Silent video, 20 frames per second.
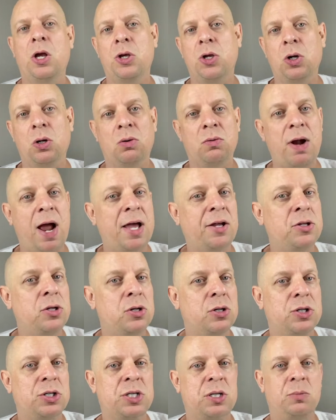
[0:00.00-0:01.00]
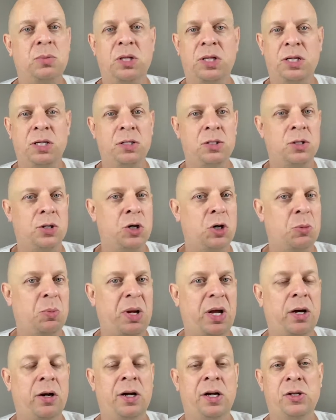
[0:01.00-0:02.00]
you're around your siblings or your
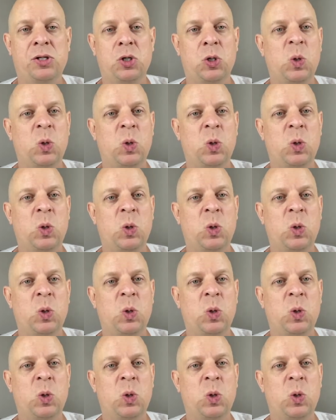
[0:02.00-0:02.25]
parents or